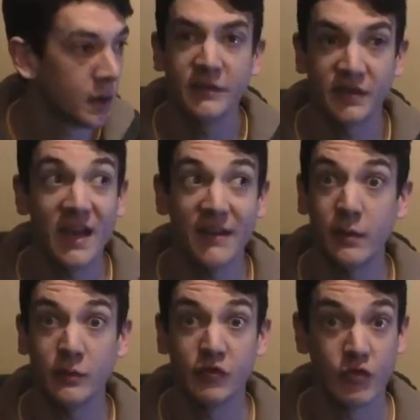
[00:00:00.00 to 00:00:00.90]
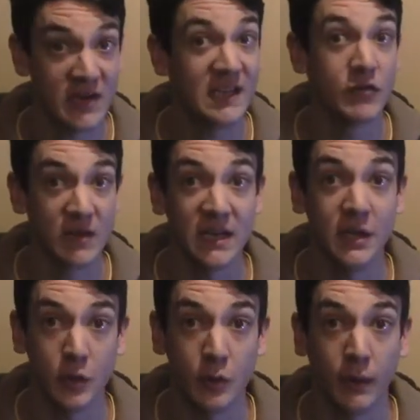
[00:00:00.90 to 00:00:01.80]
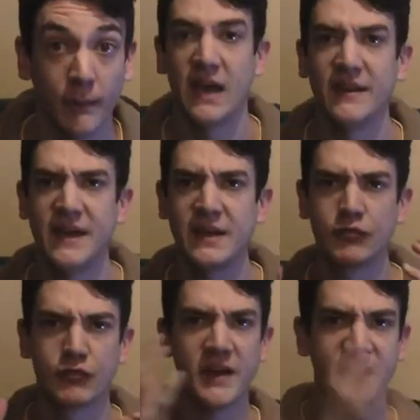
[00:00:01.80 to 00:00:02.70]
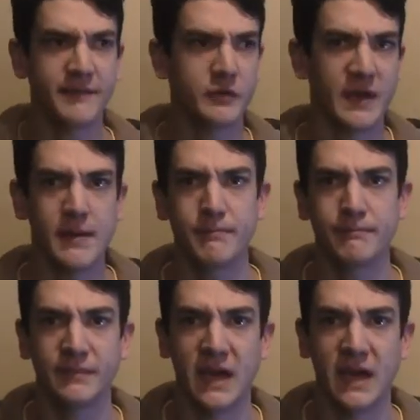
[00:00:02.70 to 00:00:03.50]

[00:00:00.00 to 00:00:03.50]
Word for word: So yeah, that was really, really cool. And then right after them,